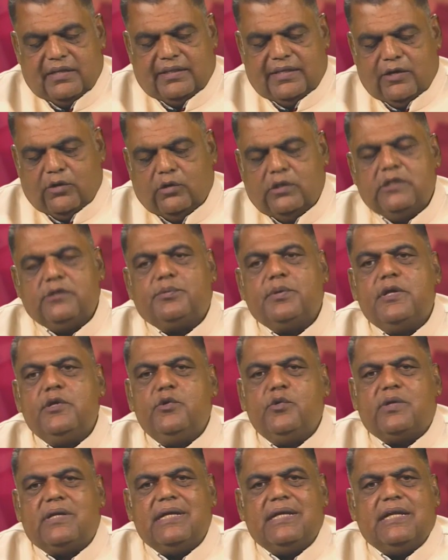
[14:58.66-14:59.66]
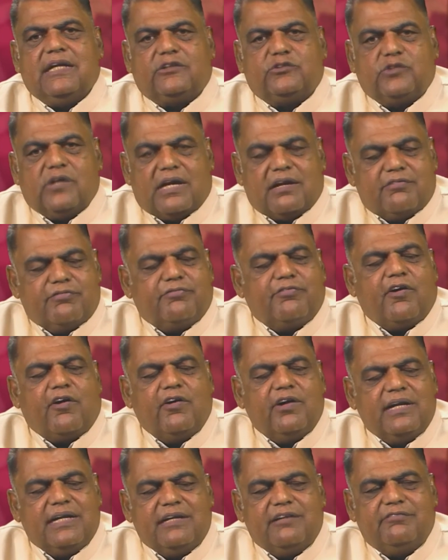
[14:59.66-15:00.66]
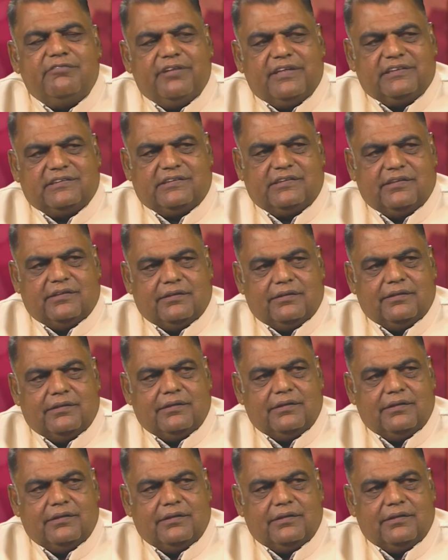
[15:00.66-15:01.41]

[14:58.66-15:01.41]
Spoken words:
the only way you can attract foreign investors